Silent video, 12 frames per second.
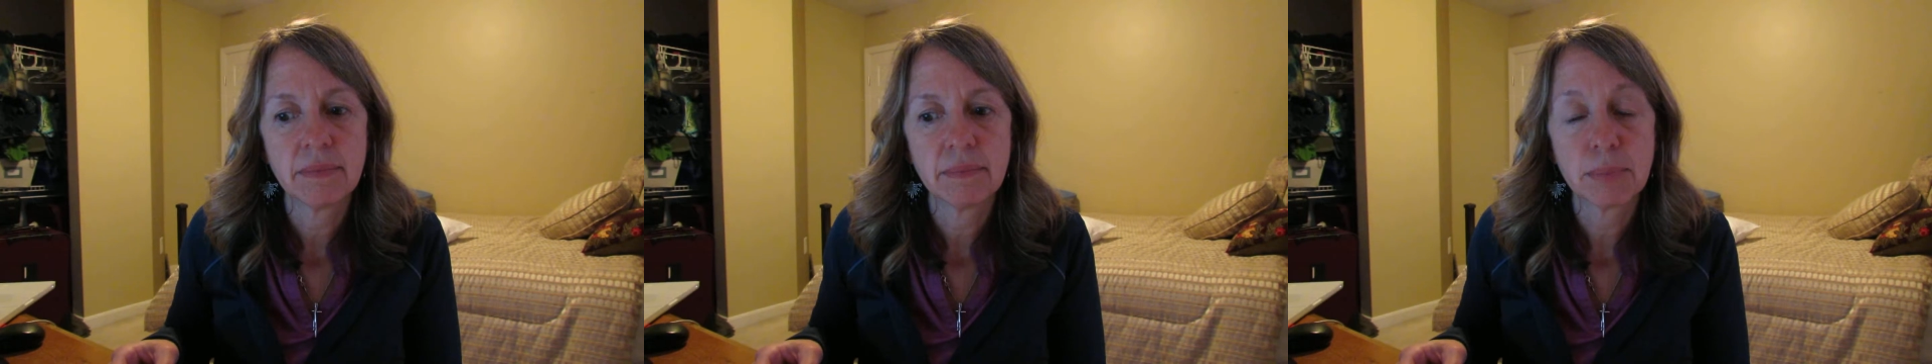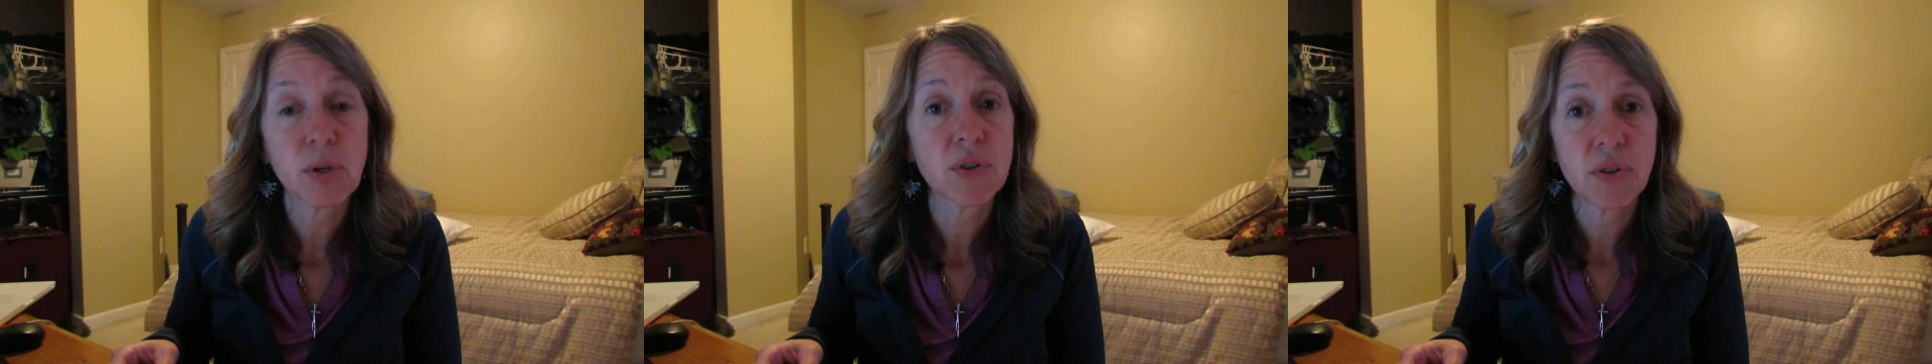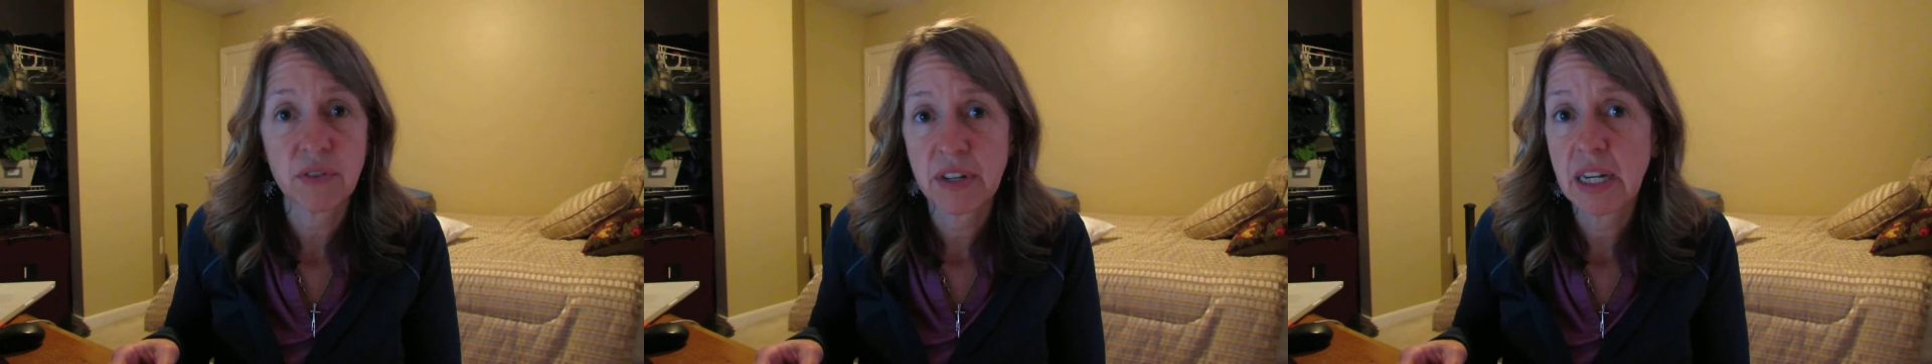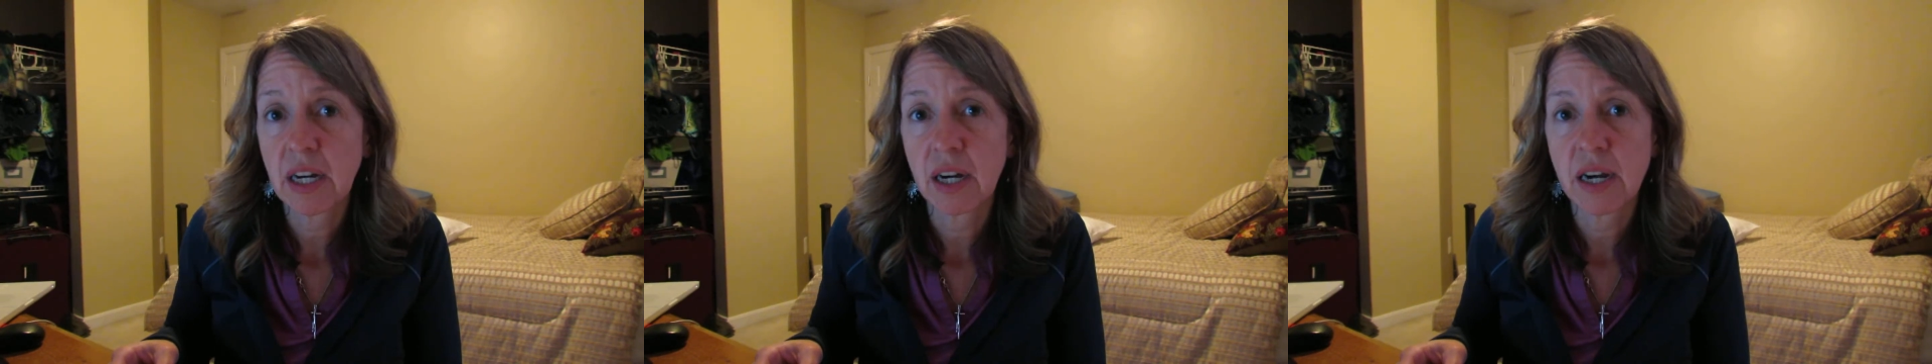
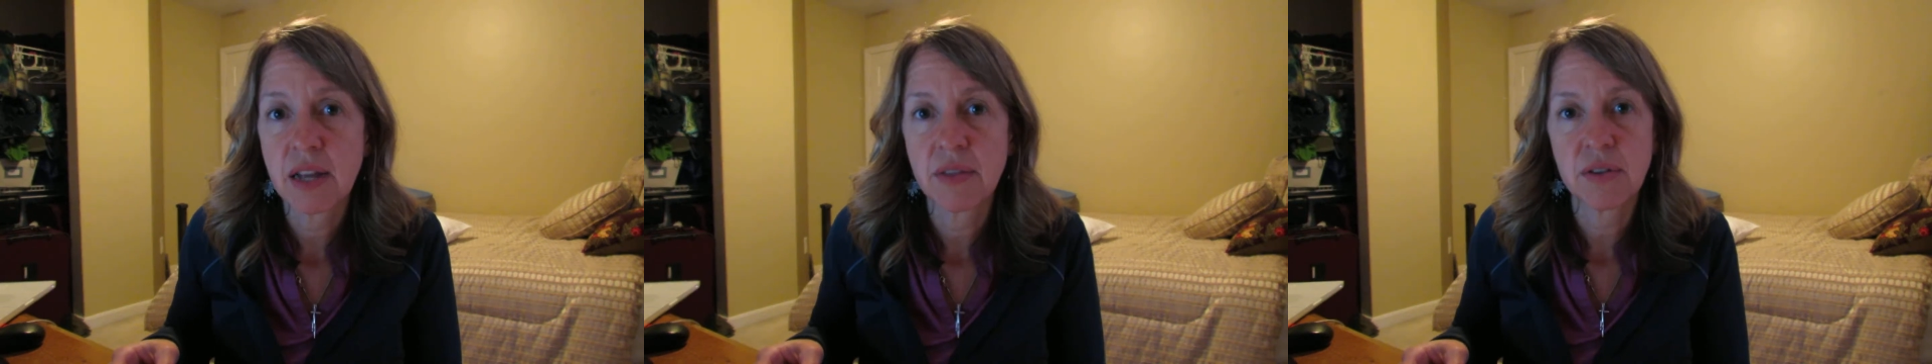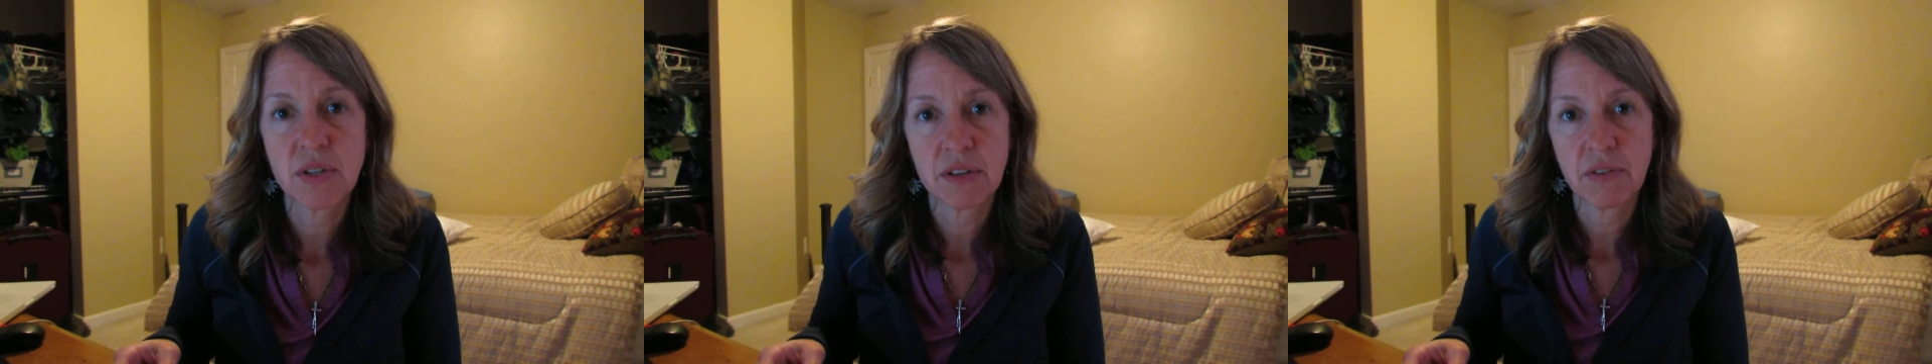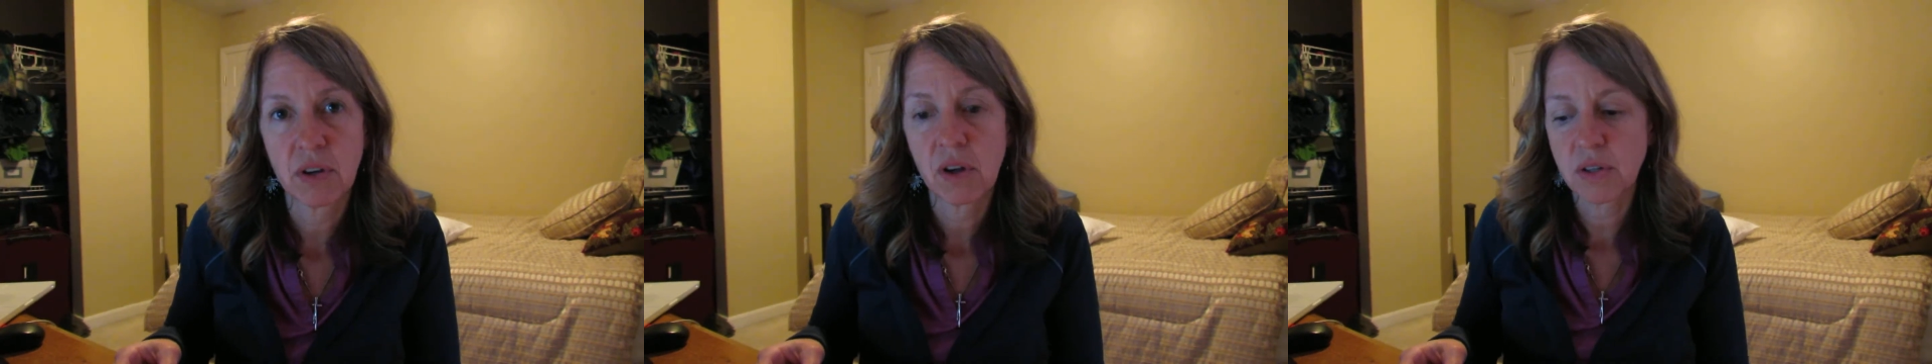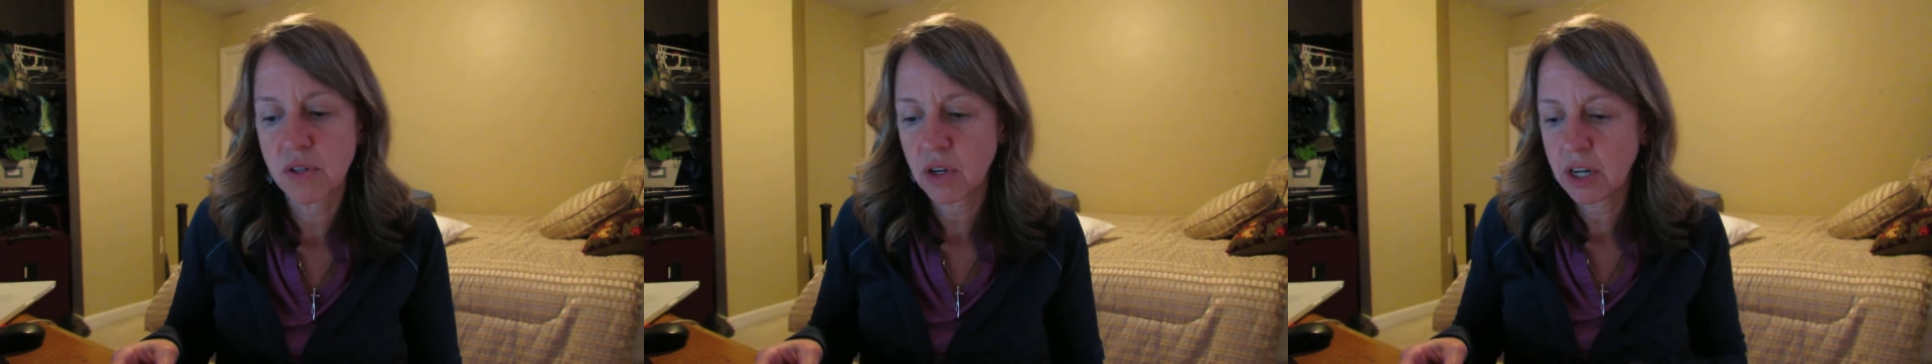persevere in those
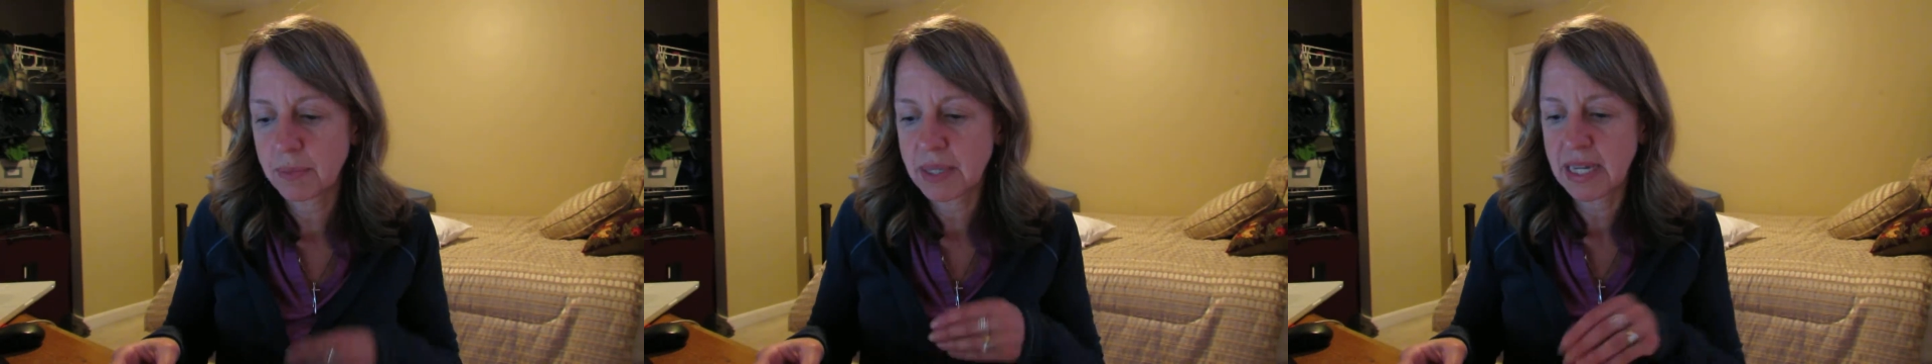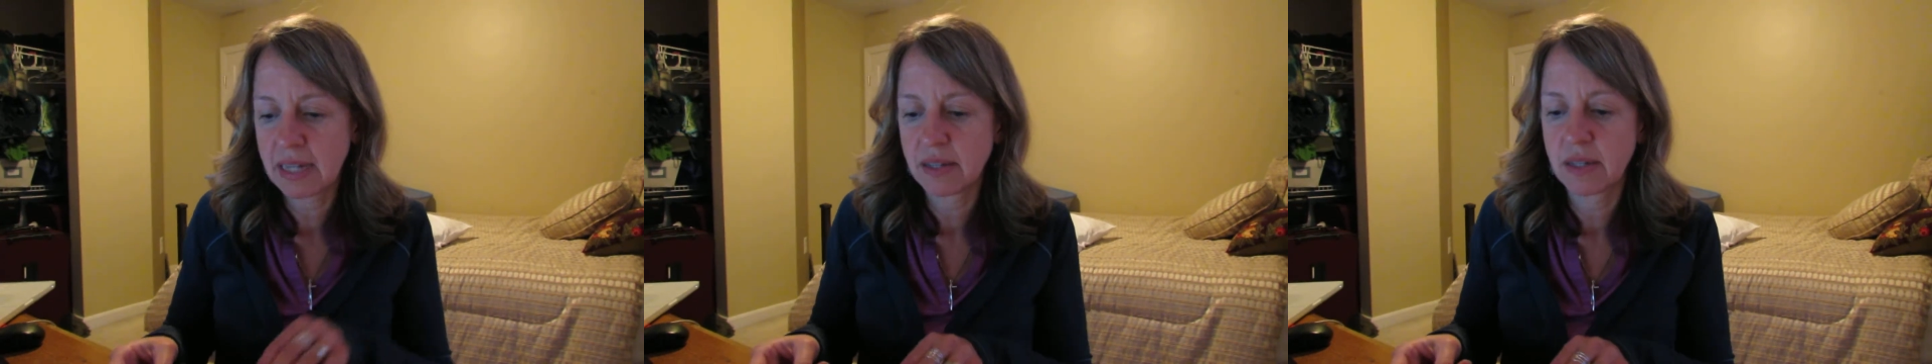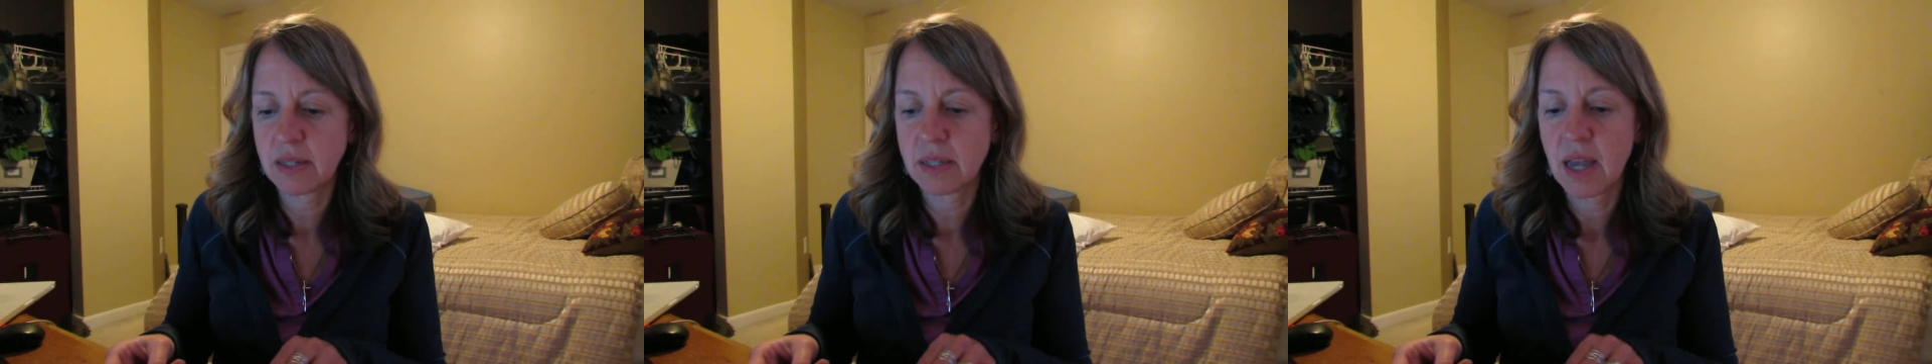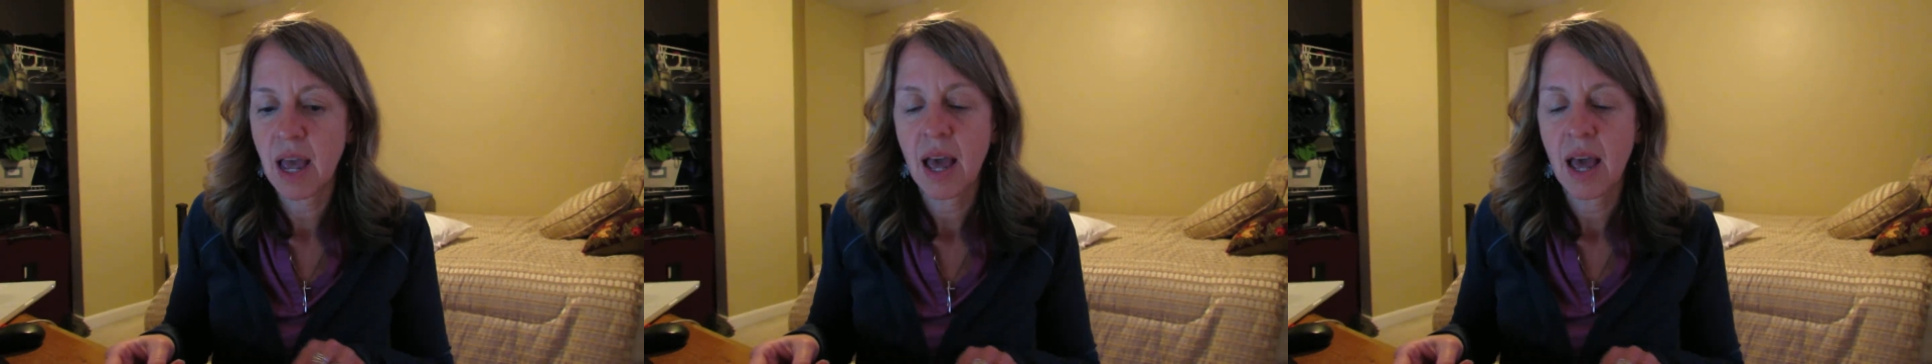difficult circumstances